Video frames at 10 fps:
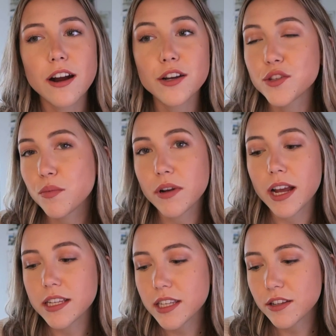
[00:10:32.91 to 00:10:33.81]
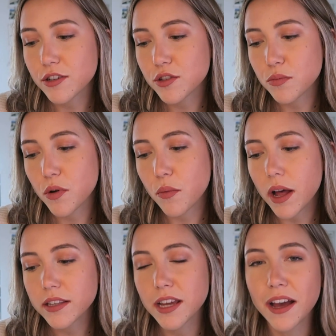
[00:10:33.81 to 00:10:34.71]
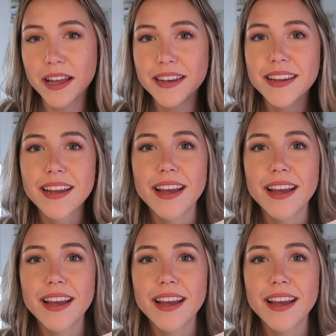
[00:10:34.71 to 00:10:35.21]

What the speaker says: are super nice and they're super well done.